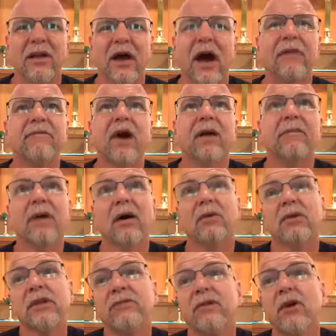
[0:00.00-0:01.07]
even
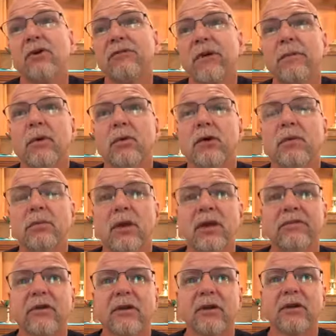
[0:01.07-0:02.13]
know if I'm a real
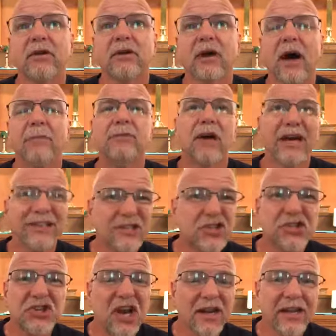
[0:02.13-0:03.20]
believer. I
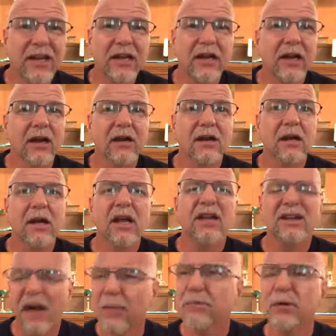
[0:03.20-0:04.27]
just check in here.
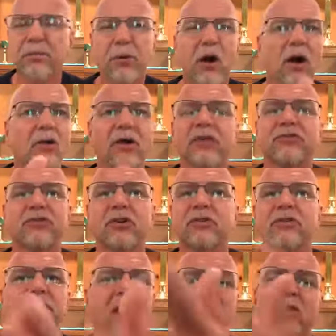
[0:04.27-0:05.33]
Come to Progress Church
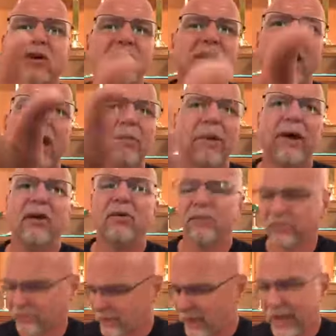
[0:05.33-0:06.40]
of God. Look it up.
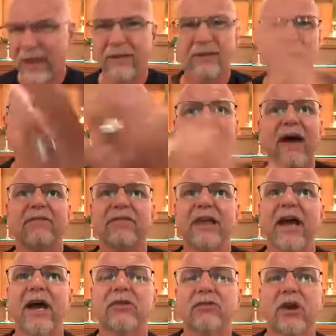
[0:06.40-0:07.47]
I have the
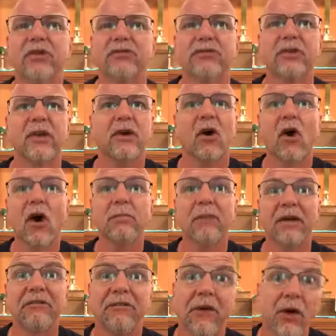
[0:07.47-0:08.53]
address on
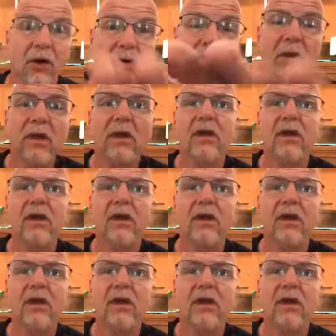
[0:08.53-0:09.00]
my phone.